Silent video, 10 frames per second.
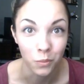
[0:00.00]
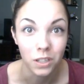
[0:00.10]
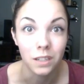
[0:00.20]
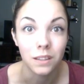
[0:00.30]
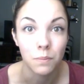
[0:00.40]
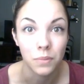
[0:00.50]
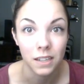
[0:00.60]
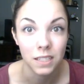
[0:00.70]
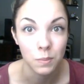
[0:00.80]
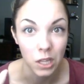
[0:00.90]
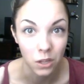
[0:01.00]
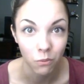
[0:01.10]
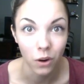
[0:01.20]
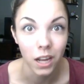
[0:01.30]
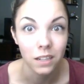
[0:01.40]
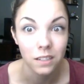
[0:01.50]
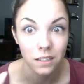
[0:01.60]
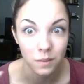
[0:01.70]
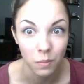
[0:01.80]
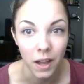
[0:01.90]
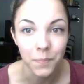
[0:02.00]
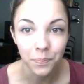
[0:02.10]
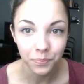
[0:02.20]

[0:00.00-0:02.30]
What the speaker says: put the placement in the right spot.